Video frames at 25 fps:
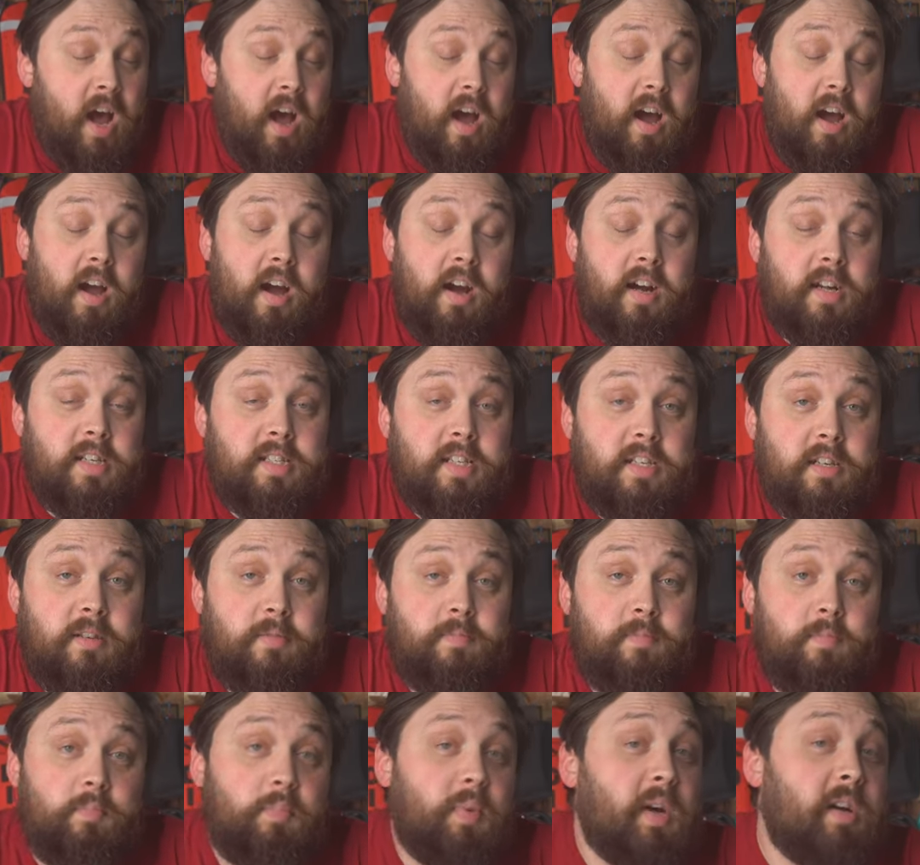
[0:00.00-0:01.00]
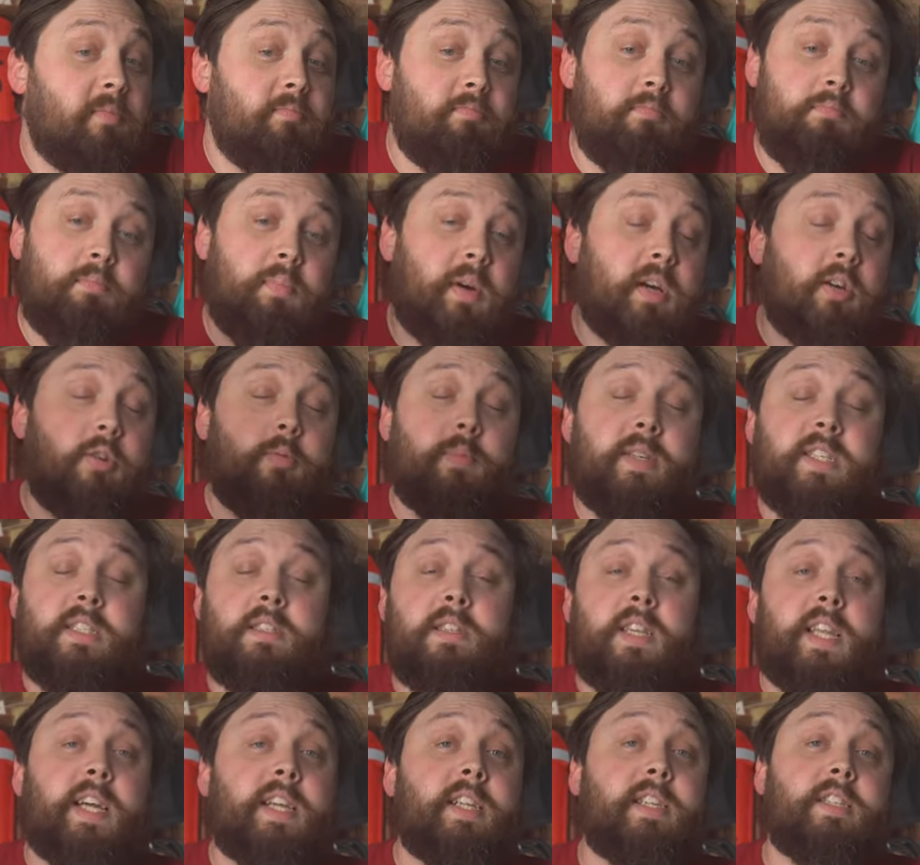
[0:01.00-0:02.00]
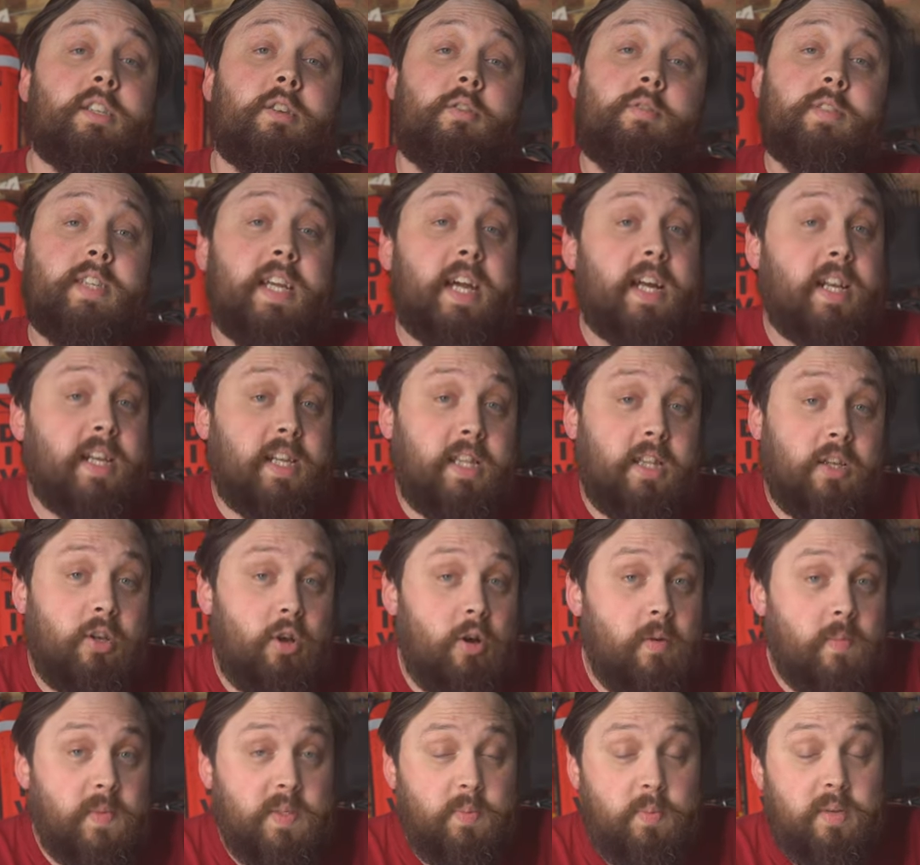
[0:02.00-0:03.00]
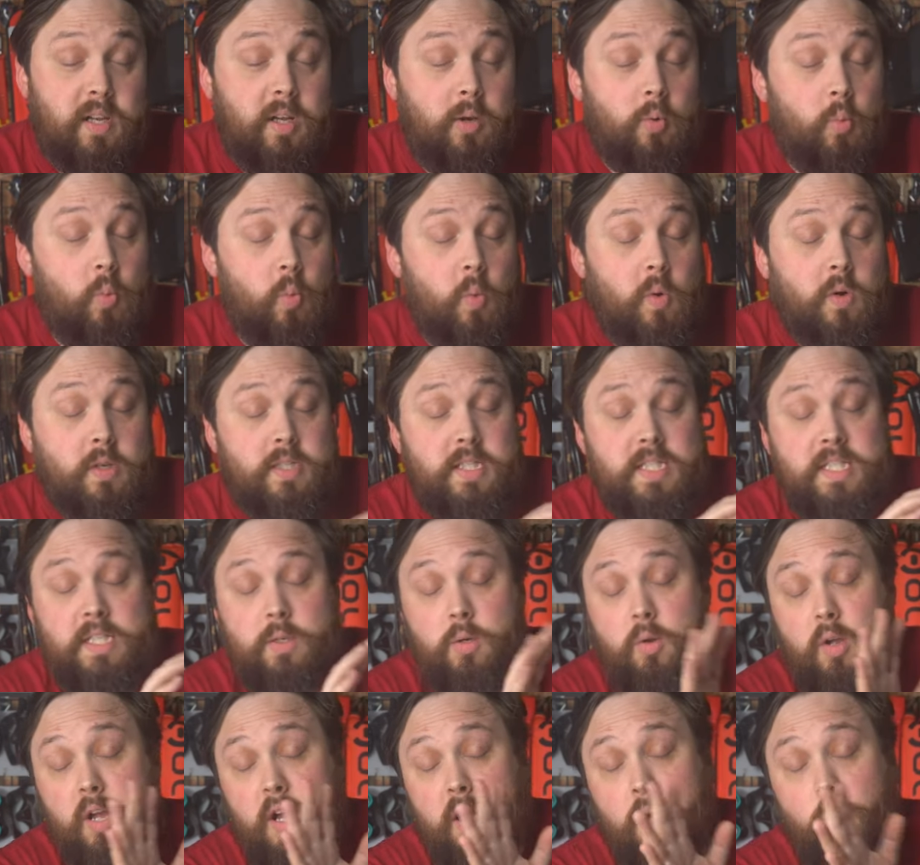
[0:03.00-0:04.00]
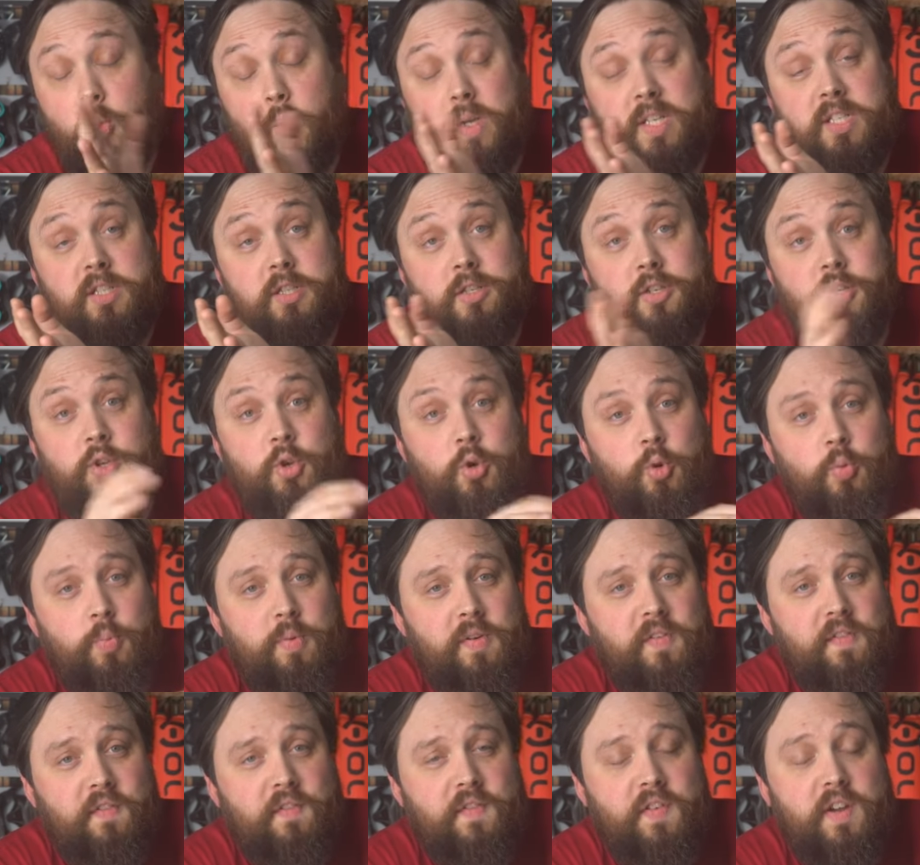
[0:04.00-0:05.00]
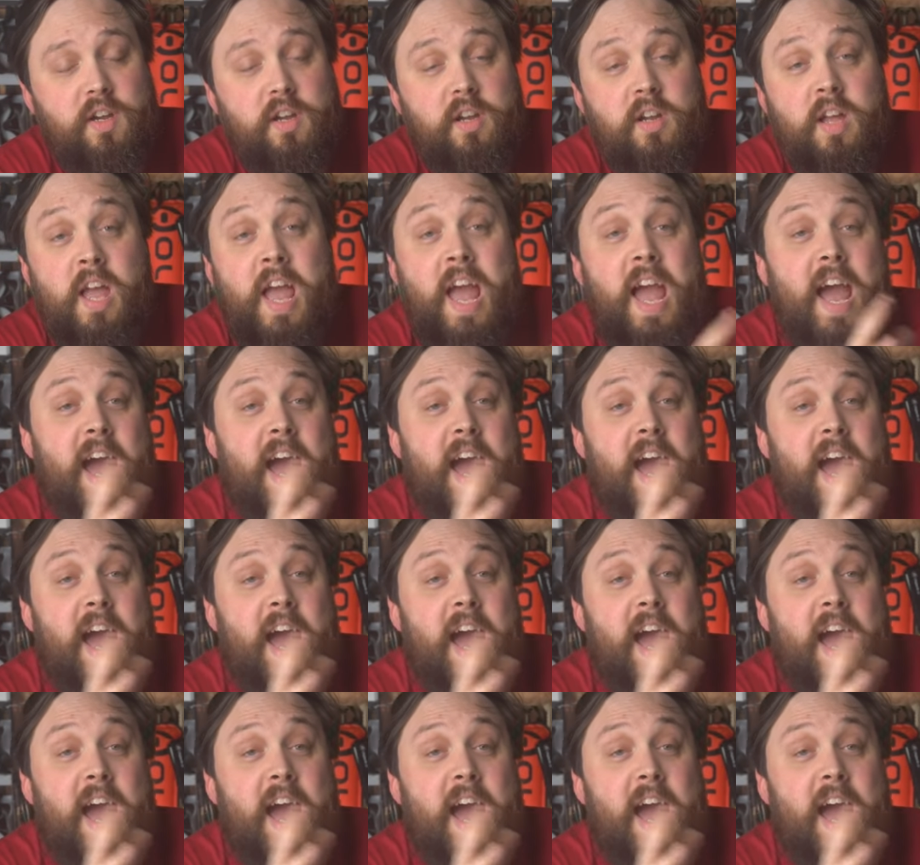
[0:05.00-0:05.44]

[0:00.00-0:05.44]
Uh, I don't know, but by all means, let us know down in the comments below what uh, which you prefer.